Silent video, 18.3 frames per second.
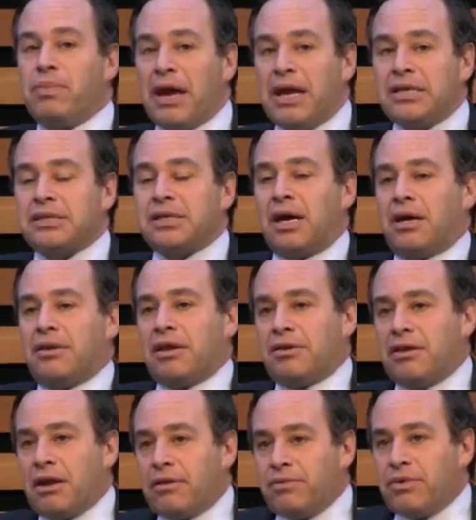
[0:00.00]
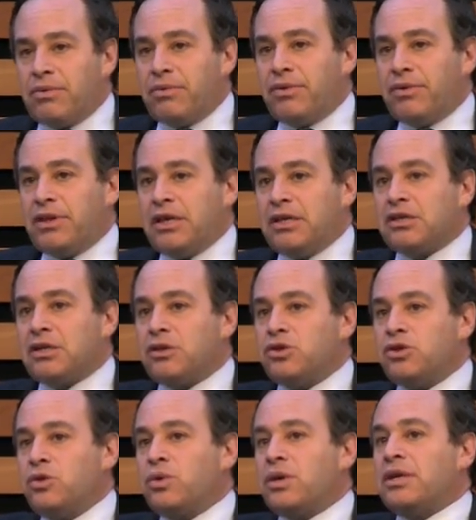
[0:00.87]
based on, these
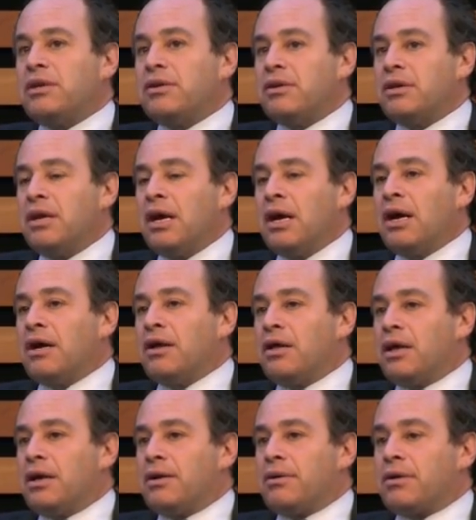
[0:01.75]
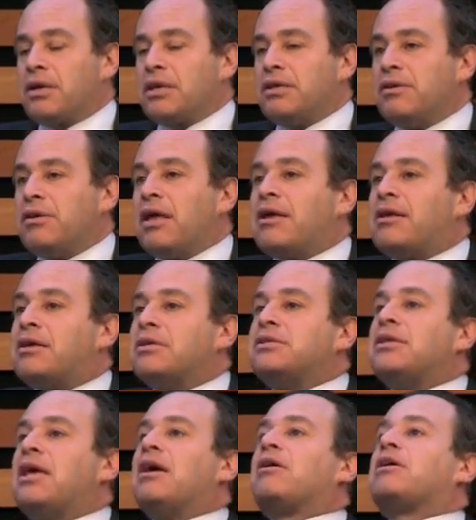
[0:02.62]
are two, con- con they,
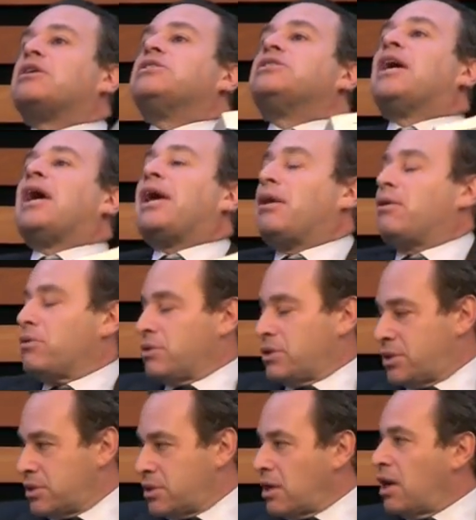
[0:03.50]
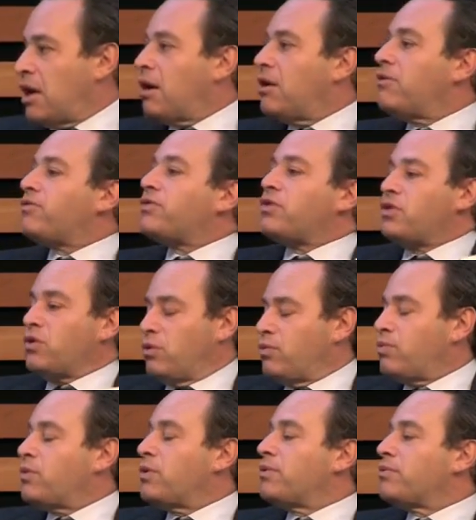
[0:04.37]
con they are containers of
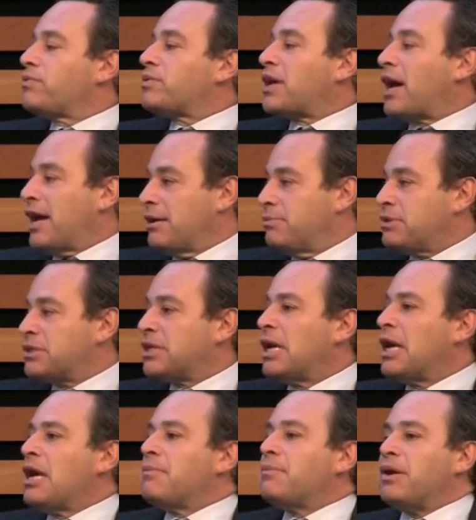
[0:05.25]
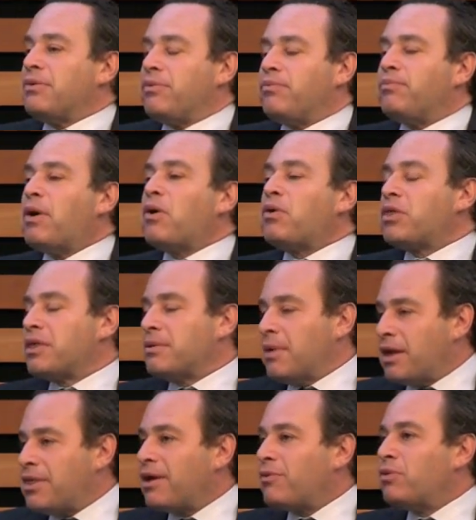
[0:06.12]
two types. But both of
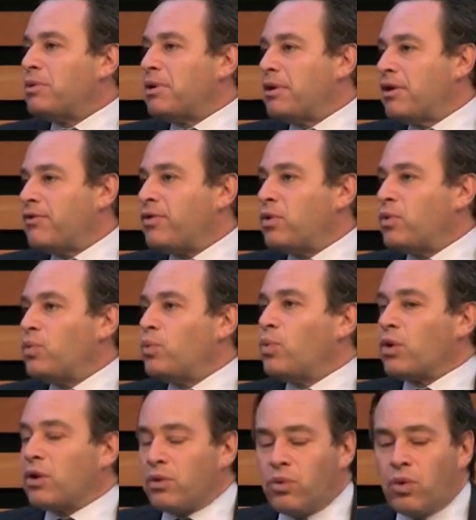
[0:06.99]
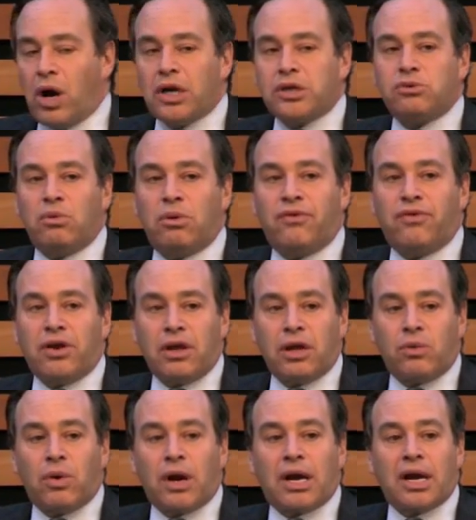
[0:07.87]
them, I think, would be, if you were in Washington, would be
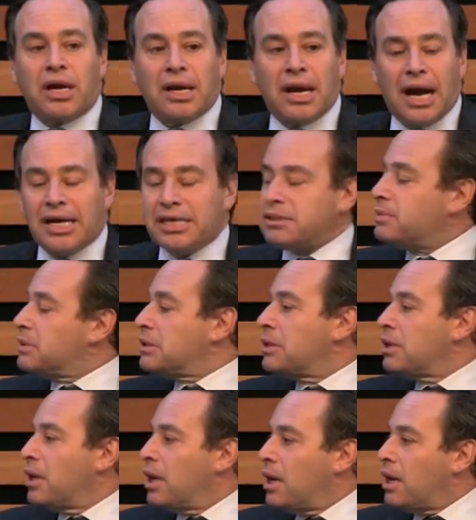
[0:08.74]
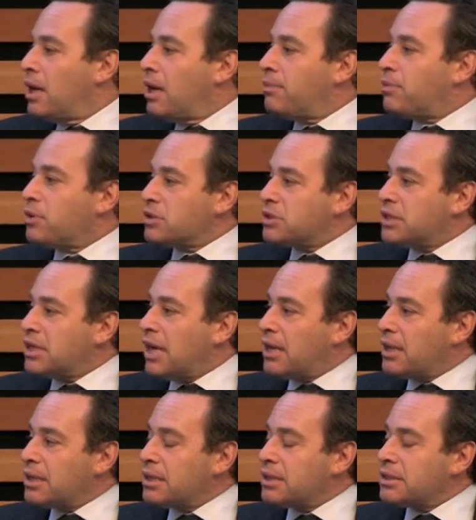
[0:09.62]
fairly recognizable uh,
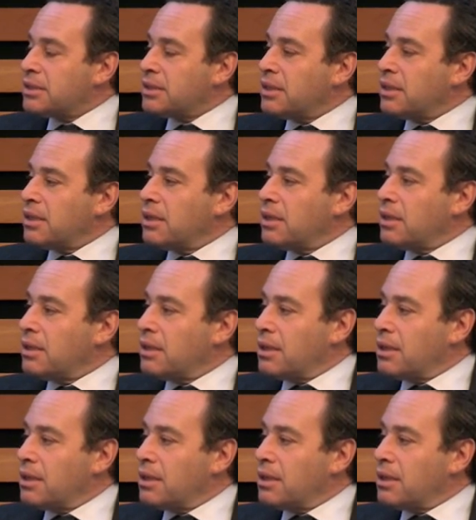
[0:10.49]
personalities. That